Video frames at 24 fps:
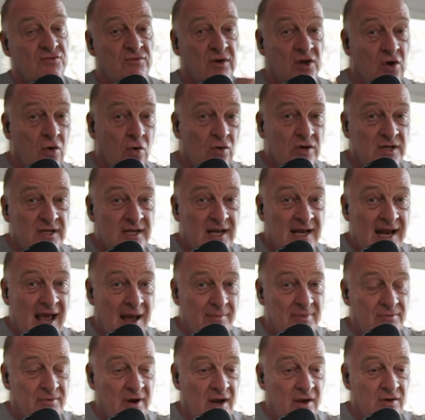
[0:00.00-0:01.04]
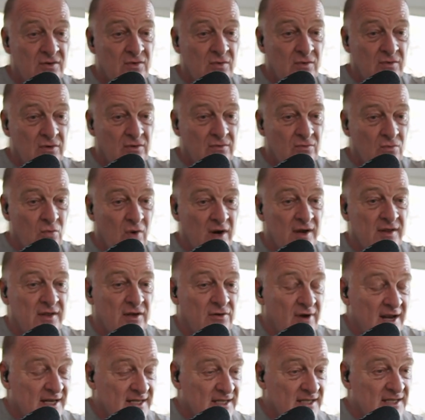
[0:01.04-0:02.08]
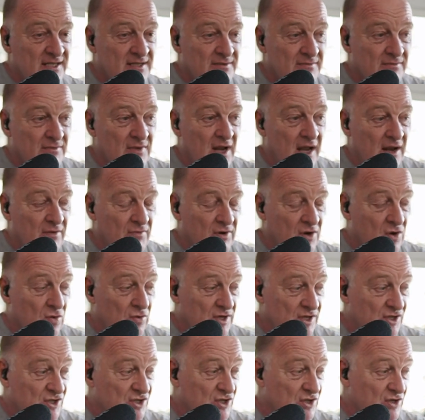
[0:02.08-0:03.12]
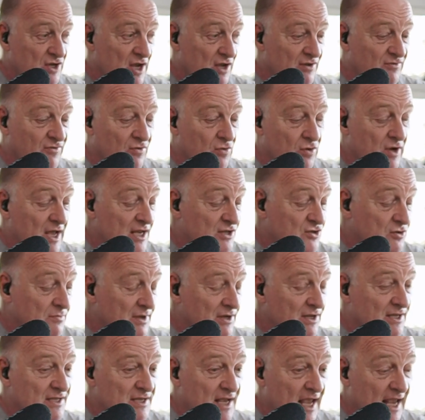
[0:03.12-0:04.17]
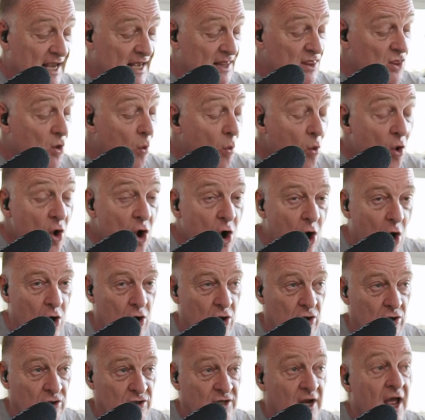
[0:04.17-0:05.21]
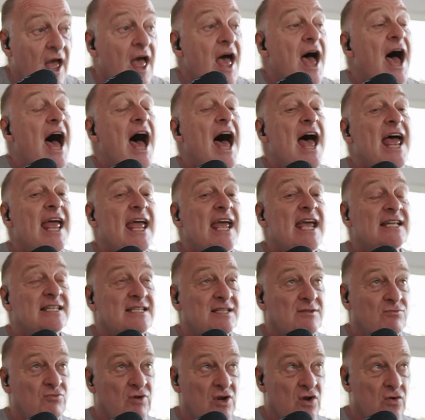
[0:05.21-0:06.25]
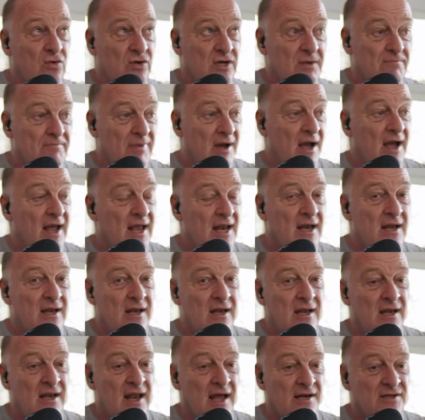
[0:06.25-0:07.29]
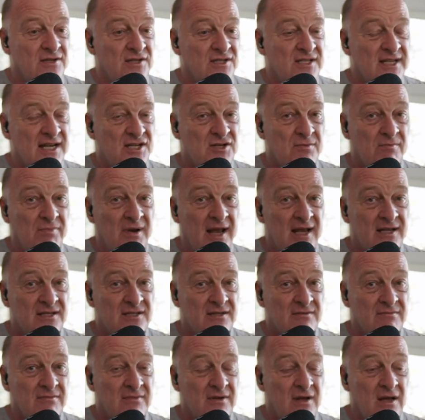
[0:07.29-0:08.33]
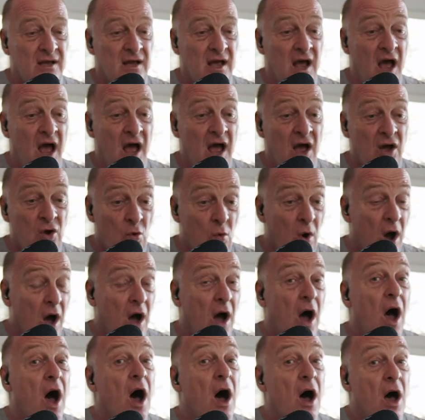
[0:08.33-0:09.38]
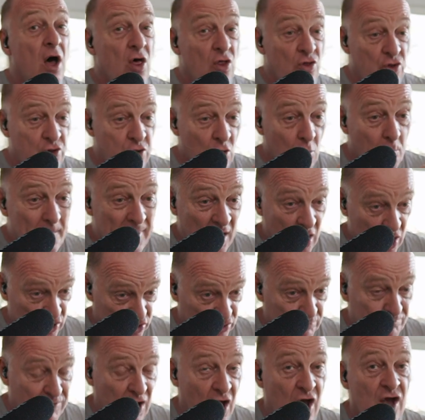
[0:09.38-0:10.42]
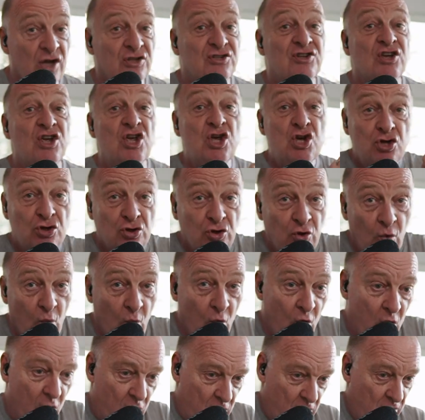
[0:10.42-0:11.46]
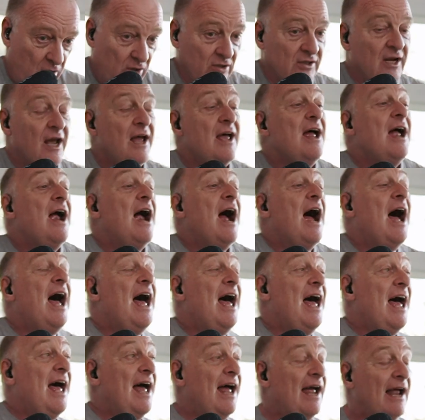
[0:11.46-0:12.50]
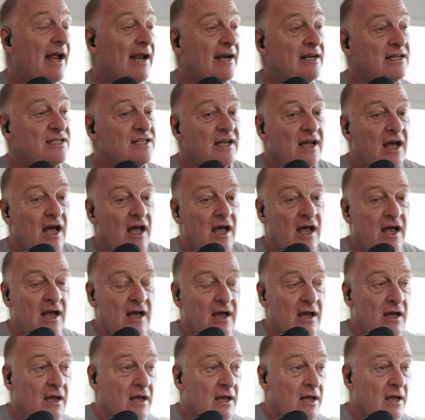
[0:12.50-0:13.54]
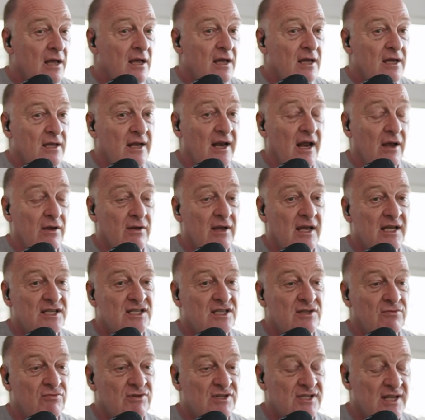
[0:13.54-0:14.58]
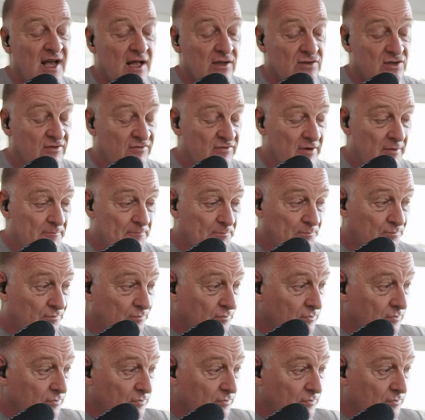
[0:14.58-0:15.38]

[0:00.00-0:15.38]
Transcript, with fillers: it's recorded in Abbey Road, one of the greatest recording studios for orchestral music in the world. It's recorded by London session players, who are the best players in the world, and you know, it's the result of